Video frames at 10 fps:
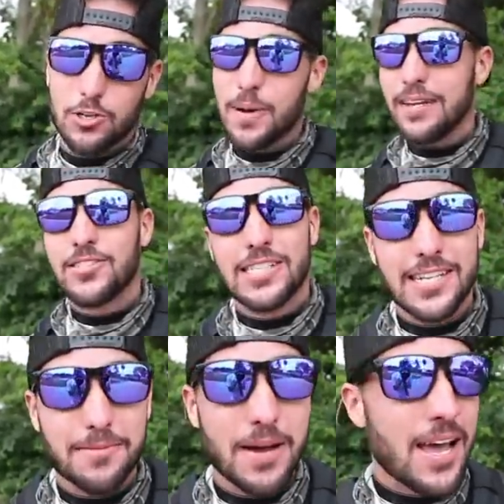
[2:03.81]
You might have
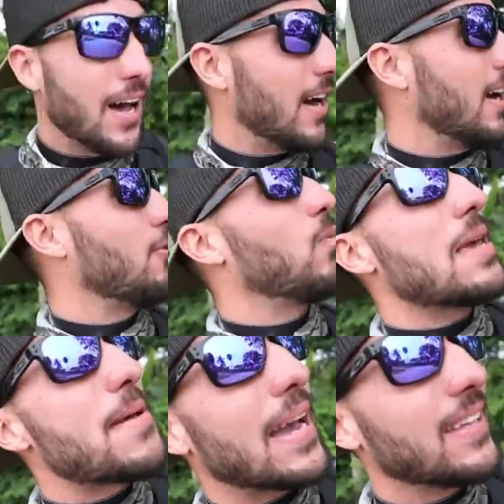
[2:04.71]
seen him
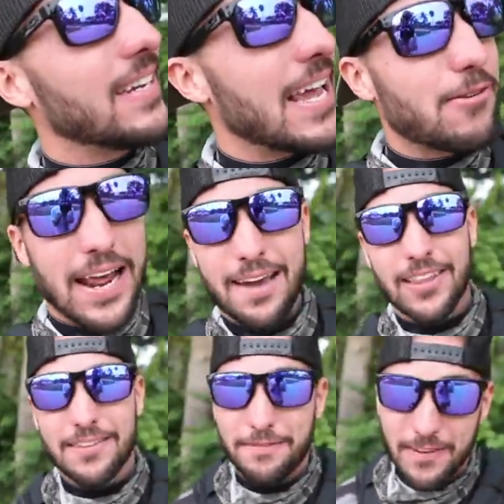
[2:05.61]
way back in the day when I had like